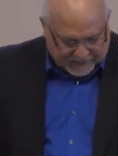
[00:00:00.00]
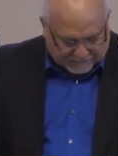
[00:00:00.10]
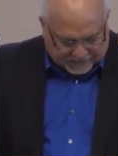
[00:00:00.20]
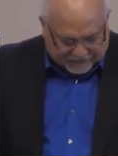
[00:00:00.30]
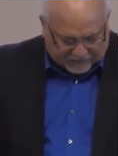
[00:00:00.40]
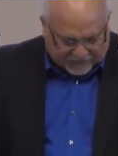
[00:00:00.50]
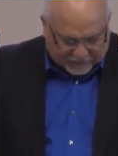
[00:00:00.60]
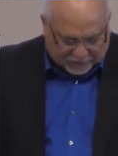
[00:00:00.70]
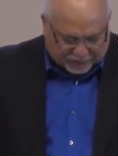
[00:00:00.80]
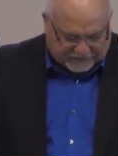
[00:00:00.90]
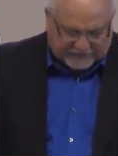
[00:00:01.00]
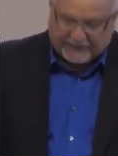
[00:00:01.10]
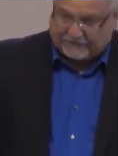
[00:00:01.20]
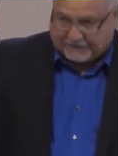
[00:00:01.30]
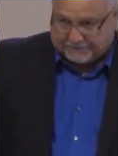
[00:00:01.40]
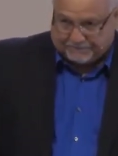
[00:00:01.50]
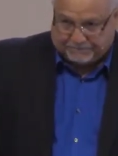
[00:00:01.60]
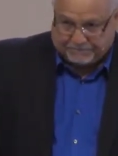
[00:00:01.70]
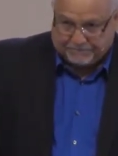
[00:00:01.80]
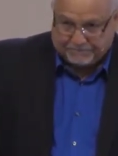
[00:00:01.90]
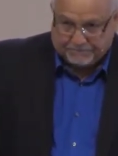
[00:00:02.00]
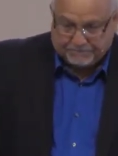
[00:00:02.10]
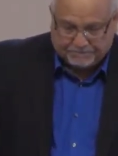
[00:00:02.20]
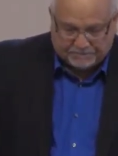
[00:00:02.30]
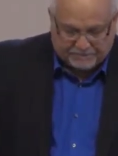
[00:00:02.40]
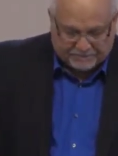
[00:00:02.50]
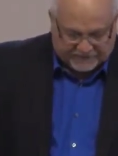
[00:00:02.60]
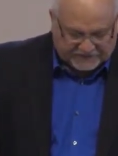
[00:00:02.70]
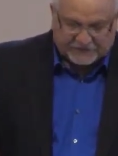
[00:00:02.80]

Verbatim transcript: but my Father who is in heaven. This